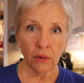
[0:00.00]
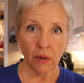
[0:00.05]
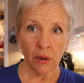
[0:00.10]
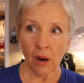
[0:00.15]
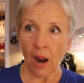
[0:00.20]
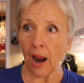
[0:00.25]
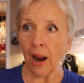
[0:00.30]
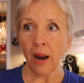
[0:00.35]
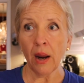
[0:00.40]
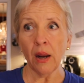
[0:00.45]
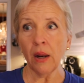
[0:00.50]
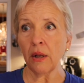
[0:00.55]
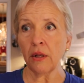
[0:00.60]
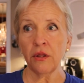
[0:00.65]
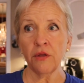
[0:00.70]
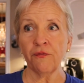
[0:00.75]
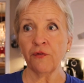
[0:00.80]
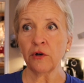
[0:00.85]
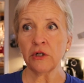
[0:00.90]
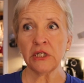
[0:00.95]

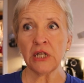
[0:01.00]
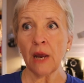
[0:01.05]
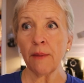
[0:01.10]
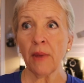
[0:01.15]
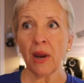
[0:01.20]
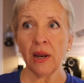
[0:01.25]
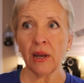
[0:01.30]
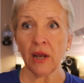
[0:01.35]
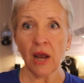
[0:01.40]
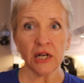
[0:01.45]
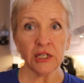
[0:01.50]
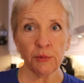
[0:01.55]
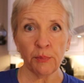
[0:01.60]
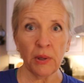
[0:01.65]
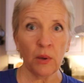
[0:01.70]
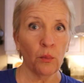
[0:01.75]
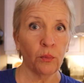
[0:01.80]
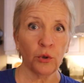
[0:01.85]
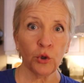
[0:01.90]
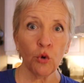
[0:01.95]
The first time it got to
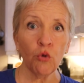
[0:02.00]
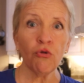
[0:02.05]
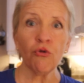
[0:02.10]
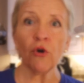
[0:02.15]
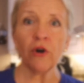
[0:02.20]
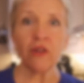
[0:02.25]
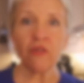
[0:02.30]
be 2:30